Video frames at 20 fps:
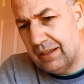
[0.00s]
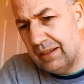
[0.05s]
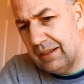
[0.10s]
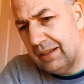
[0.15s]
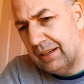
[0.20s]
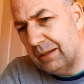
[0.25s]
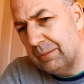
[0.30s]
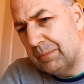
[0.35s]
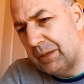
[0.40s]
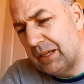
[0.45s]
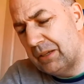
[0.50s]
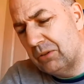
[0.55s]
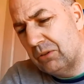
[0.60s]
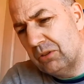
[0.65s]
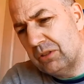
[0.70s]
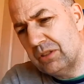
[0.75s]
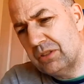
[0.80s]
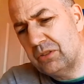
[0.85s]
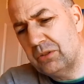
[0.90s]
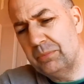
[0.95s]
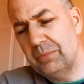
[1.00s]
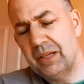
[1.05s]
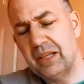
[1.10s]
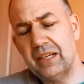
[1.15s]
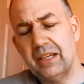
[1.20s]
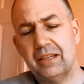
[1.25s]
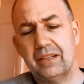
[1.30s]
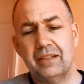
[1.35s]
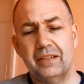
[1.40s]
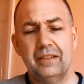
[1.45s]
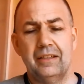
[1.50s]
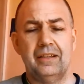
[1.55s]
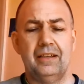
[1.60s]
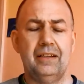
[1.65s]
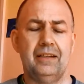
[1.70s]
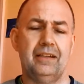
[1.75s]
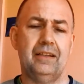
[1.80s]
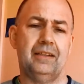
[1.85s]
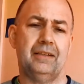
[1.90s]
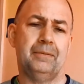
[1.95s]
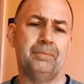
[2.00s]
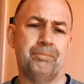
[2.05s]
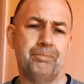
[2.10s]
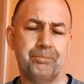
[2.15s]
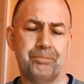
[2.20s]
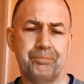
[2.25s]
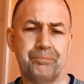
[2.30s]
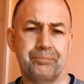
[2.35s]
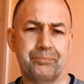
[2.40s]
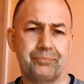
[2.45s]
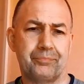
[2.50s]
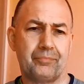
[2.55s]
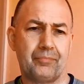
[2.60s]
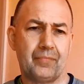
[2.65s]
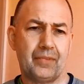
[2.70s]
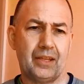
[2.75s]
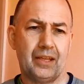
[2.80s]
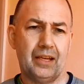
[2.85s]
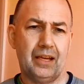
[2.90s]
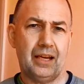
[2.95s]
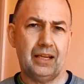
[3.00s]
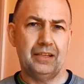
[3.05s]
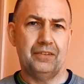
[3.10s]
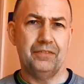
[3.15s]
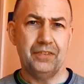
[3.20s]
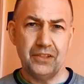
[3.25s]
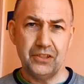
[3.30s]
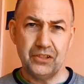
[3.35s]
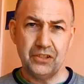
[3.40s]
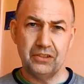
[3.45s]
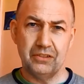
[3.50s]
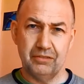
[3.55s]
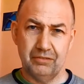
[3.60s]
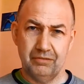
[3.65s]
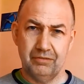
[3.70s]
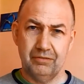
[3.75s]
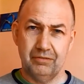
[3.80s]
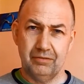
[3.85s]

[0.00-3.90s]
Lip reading: in order to make an efficient